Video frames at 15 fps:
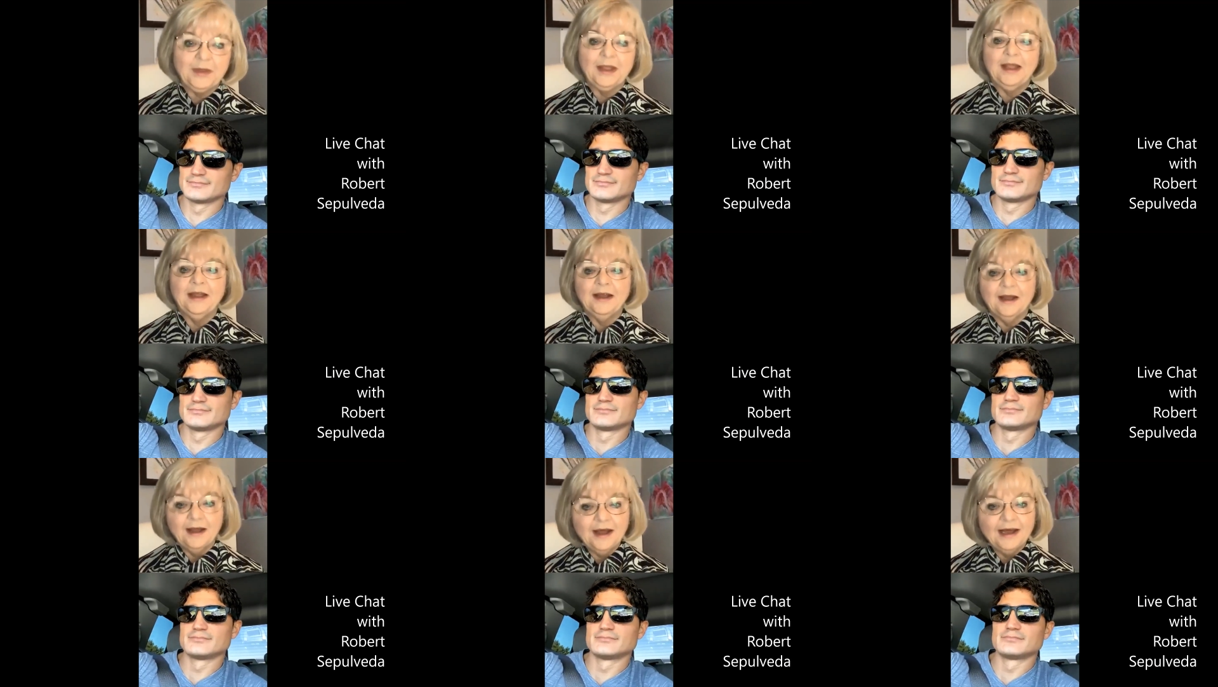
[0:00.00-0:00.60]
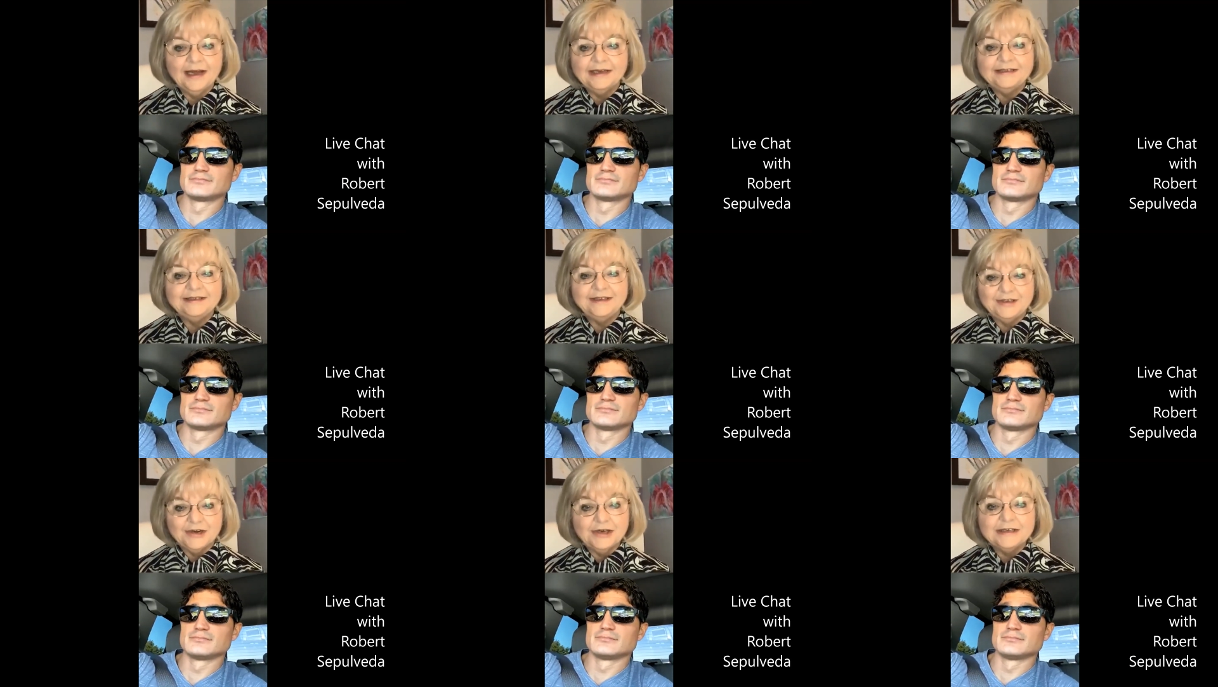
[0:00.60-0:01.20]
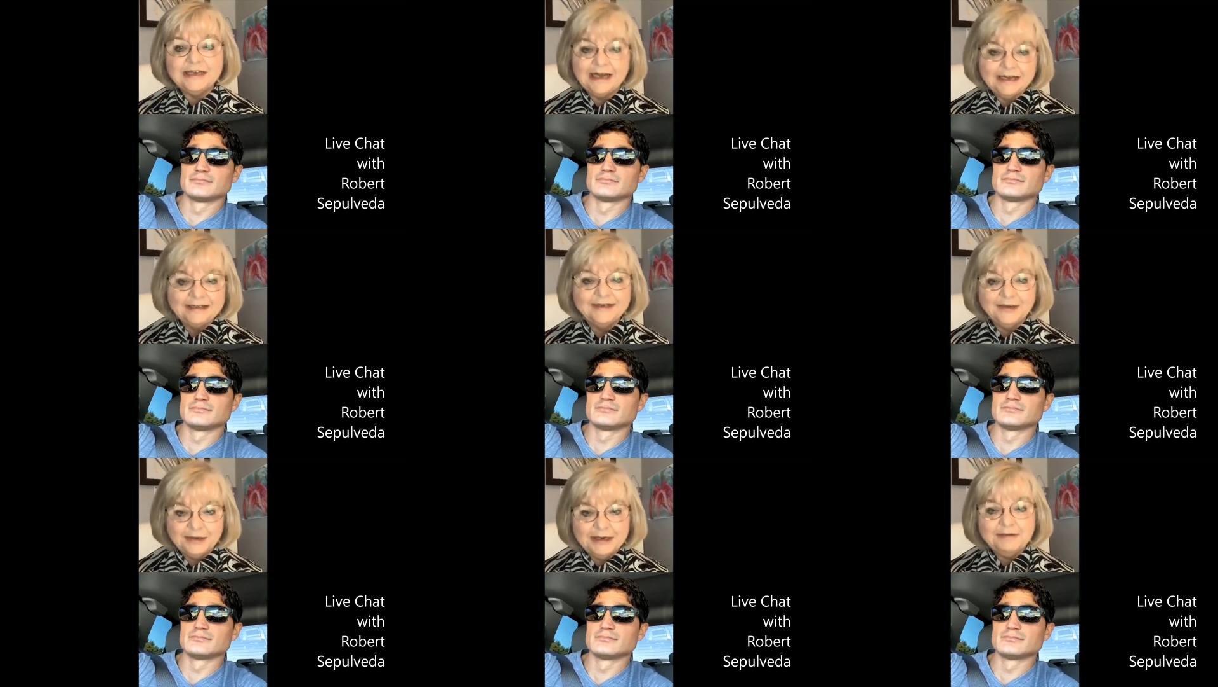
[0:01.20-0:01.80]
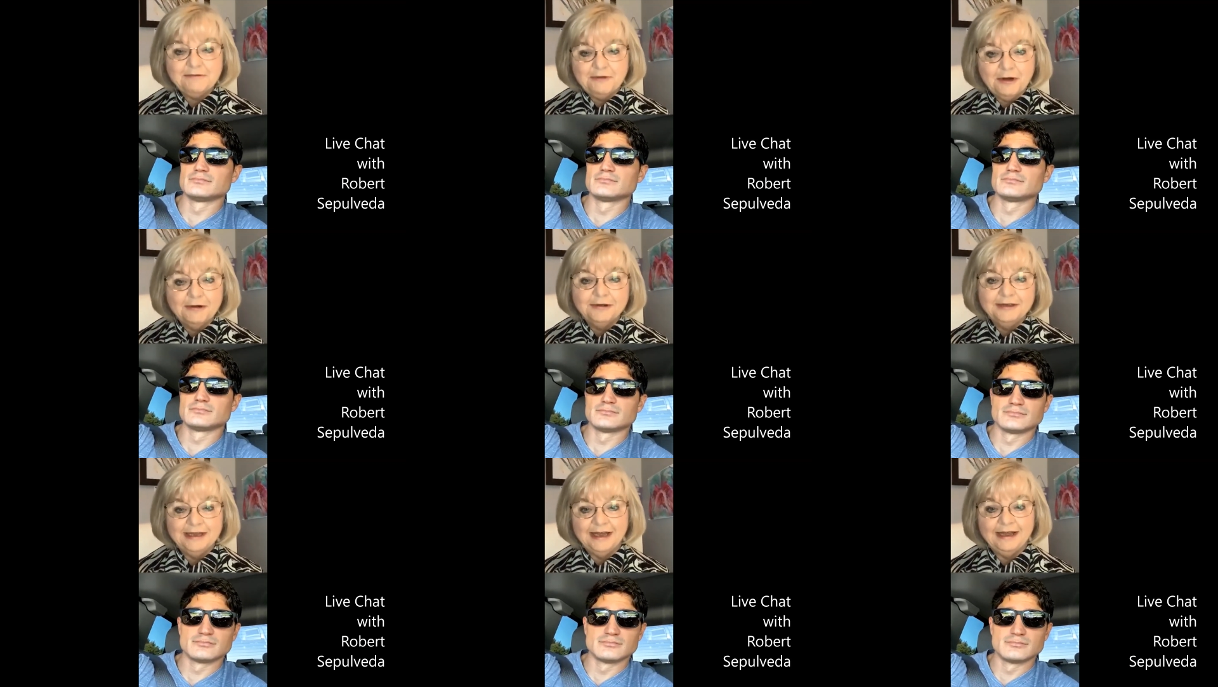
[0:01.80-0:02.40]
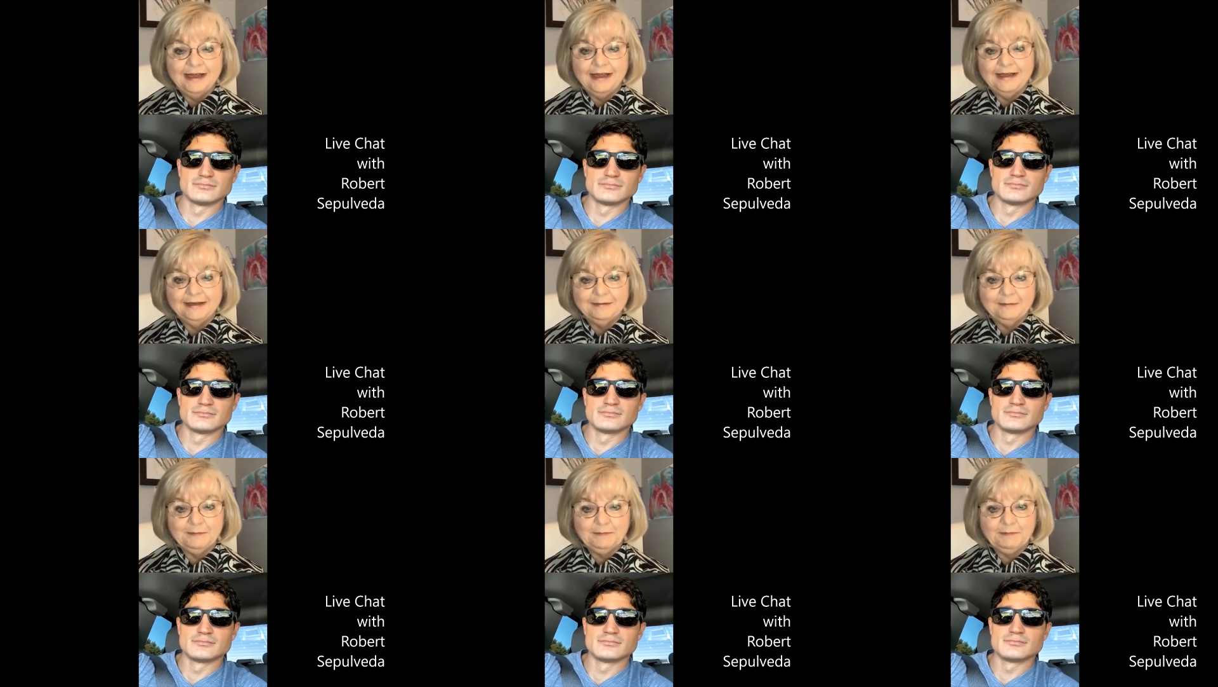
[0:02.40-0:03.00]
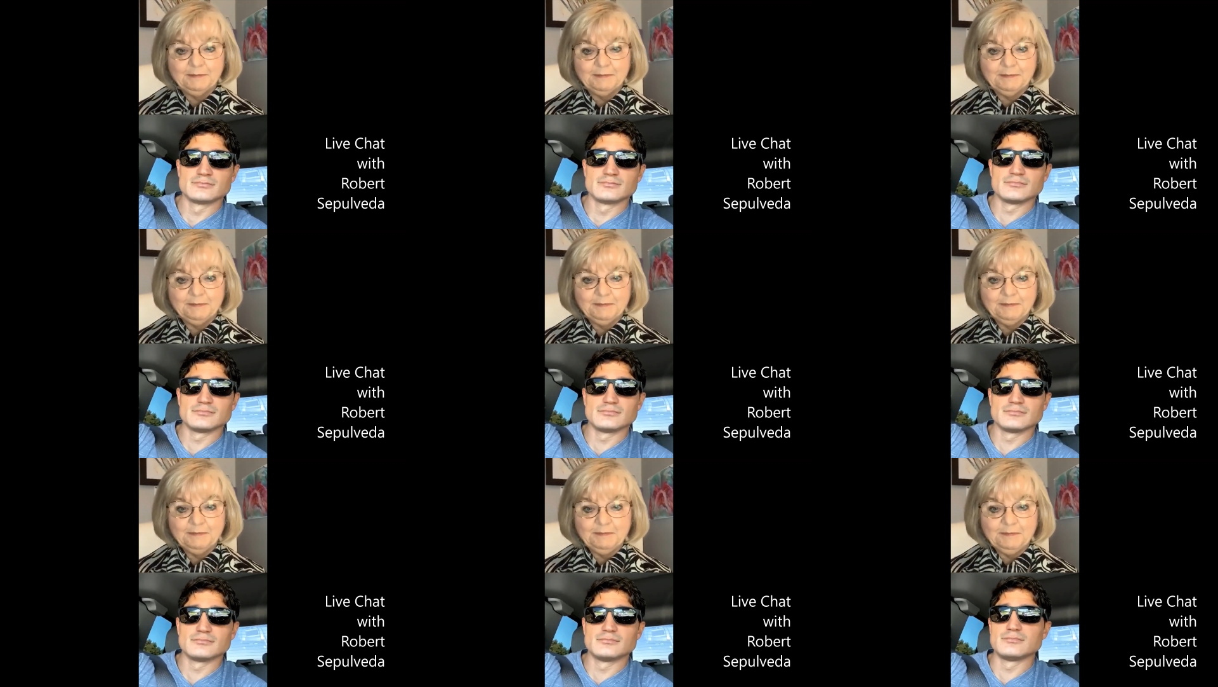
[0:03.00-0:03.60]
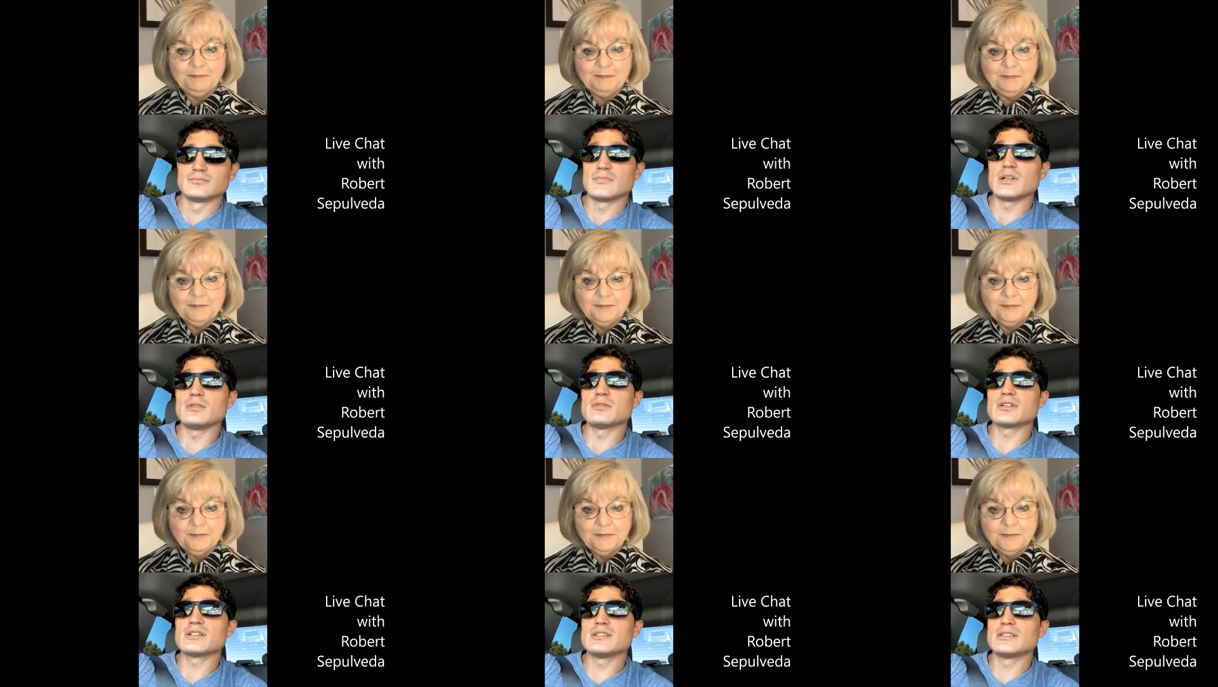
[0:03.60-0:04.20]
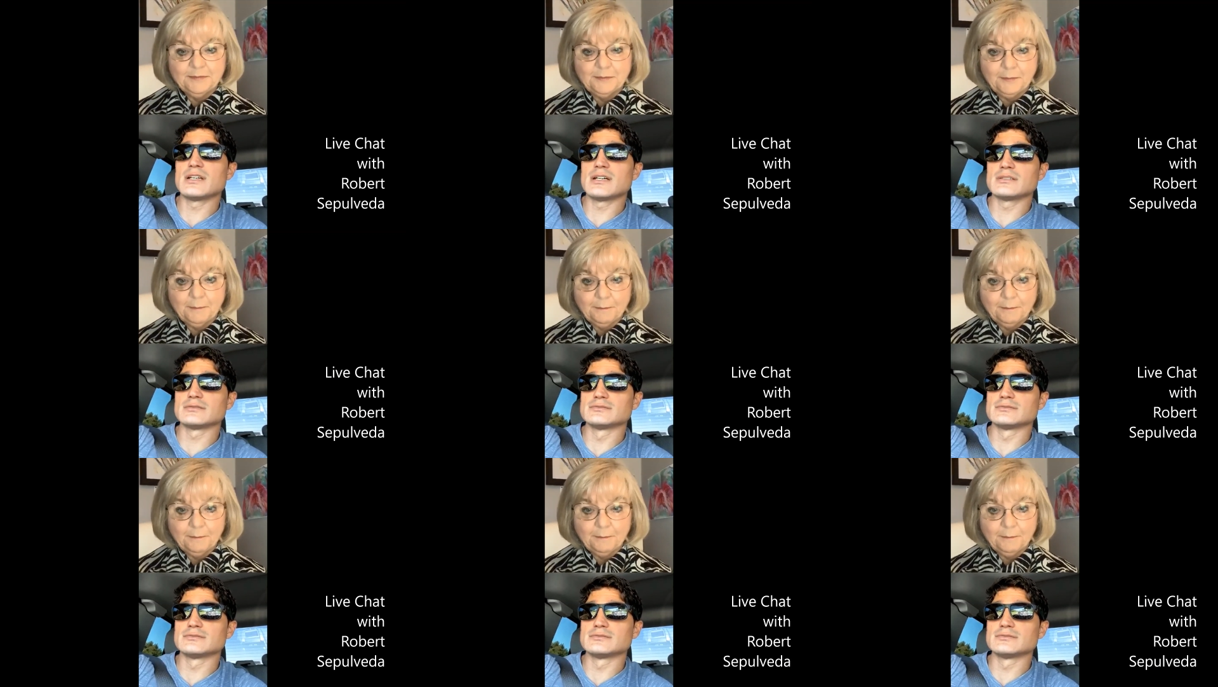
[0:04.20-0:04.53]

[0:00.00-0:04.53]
Speaker 1: I thought I'd got it wrong there.
Speaker 2: No, we're good now.